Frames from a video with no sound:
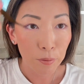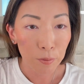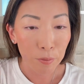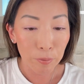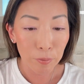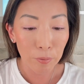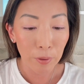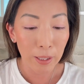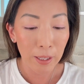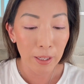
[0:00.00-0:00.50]

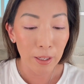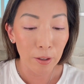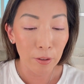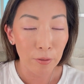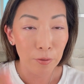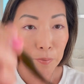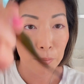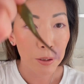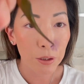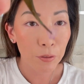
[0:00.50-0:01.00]
way
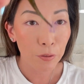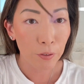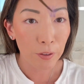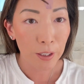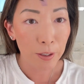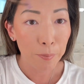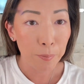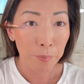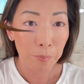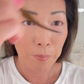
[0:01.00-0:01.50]
of
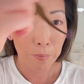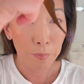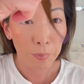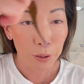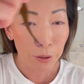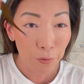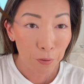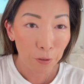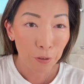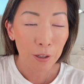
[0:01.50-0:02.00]

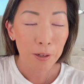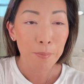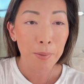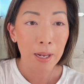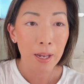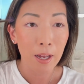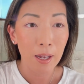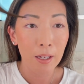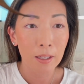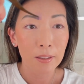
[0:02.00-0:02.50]
maneuvering my
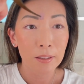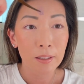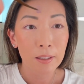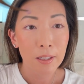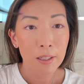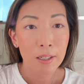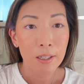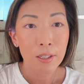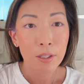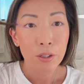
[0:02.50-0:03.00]
hand
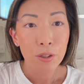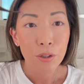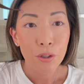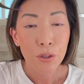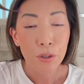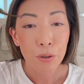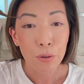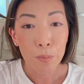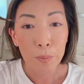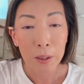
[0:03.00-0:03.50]

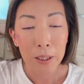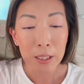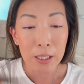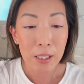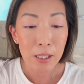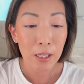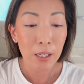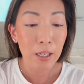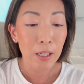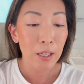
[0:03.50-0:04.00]
to
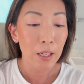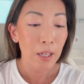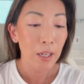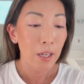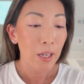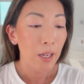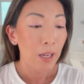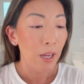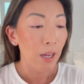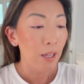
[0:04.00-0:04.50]
place it.
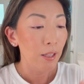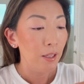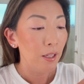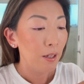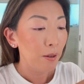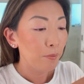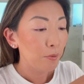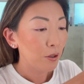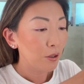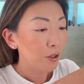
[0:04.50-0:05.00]
And then
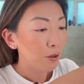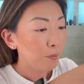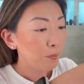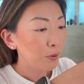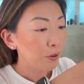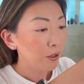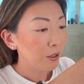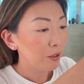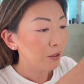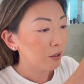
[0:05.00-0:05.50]
I'm gonna
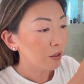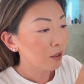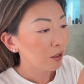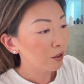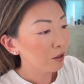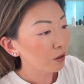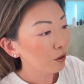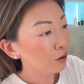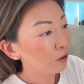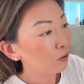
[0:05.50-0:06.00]
put
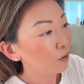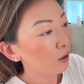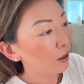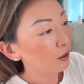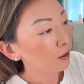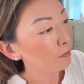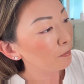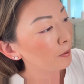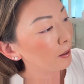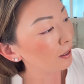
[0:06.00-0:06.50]
glue on
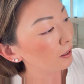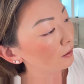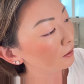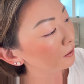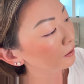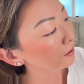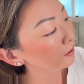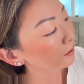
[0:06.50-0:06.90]
the band.